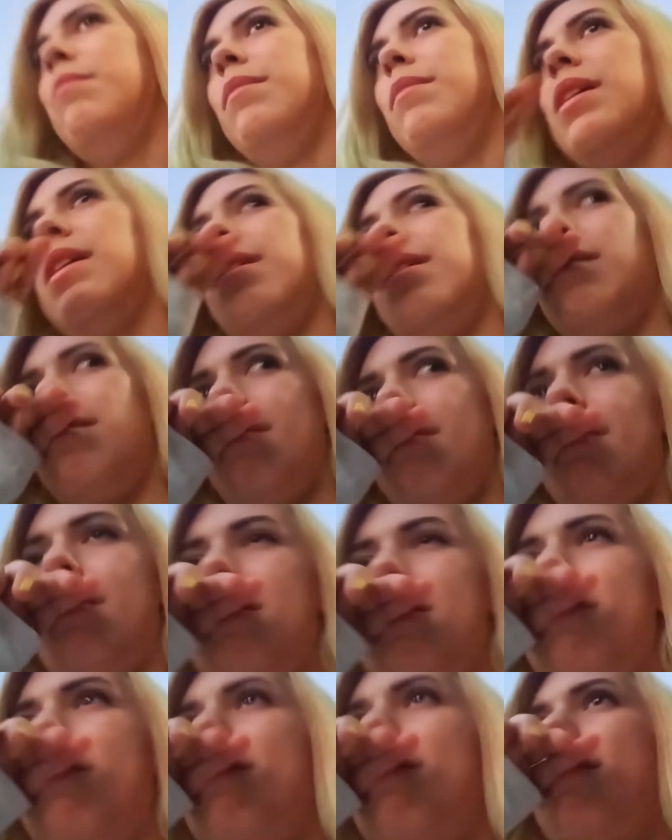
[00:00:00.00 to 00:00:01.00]
like
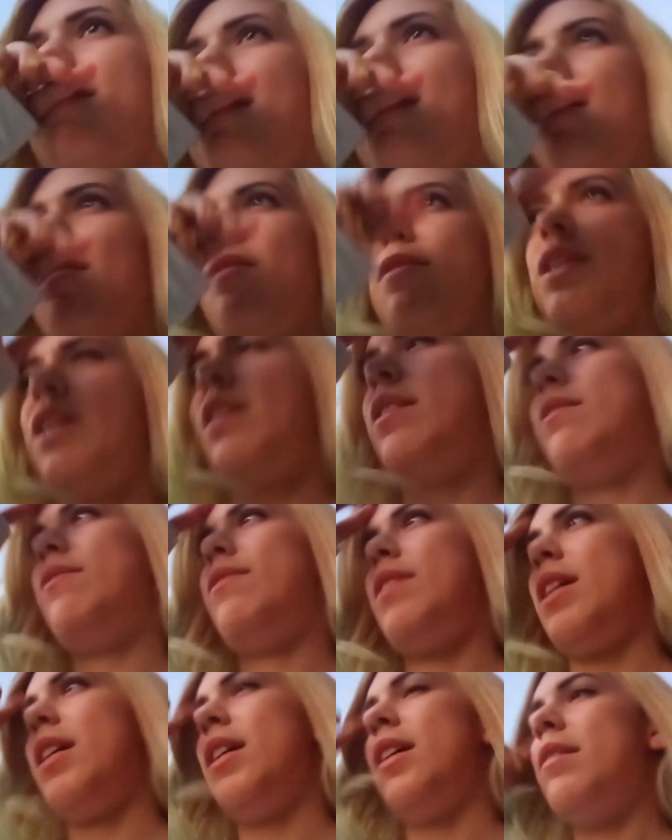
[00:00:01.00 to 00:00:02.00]
kind of
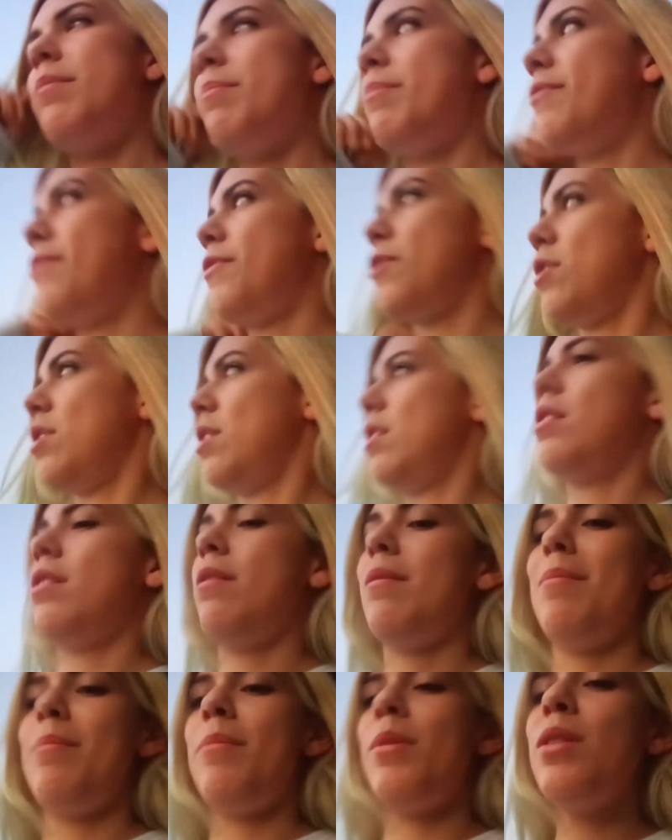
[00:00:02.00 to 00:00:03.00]
terrified
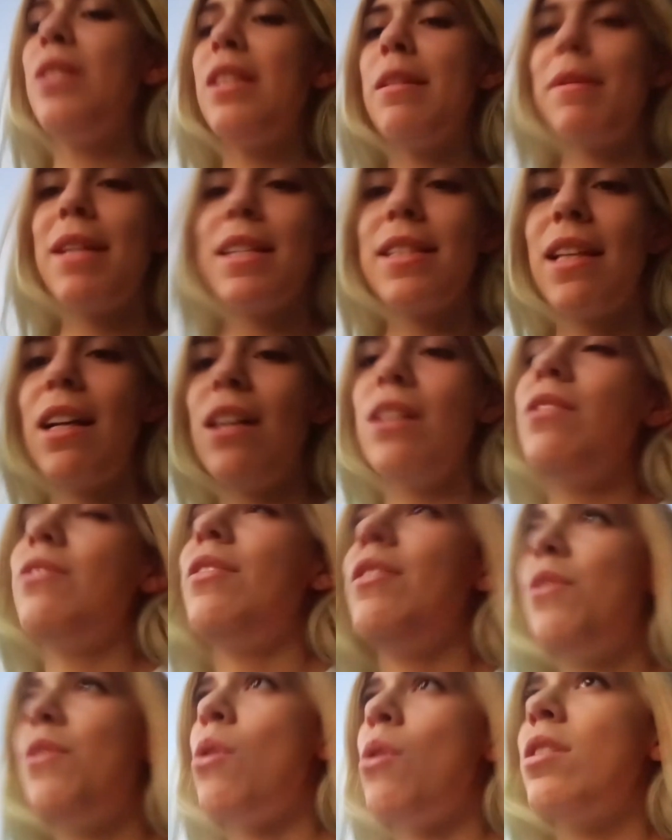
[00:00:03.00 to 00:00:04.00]
for mostly
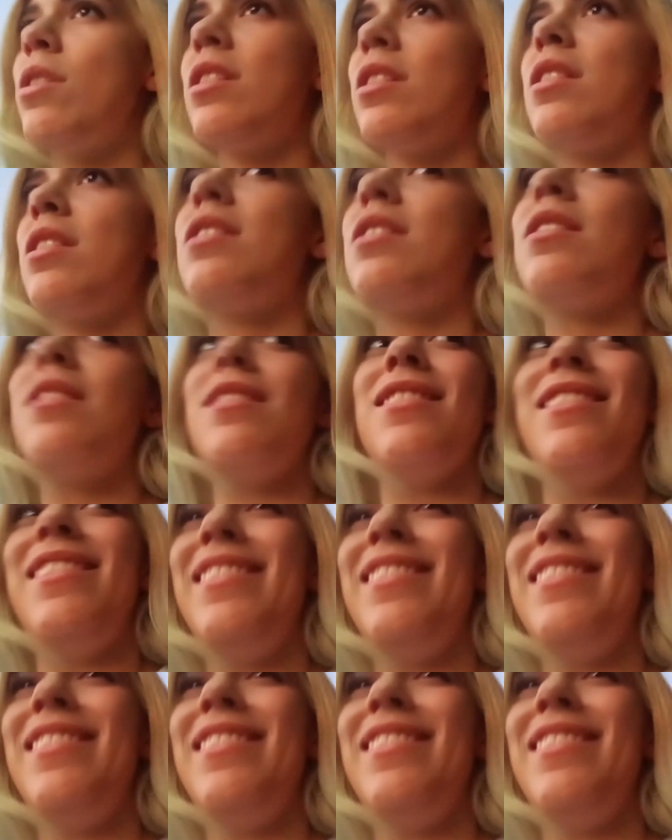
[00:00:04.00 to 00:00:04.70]
myself, of course,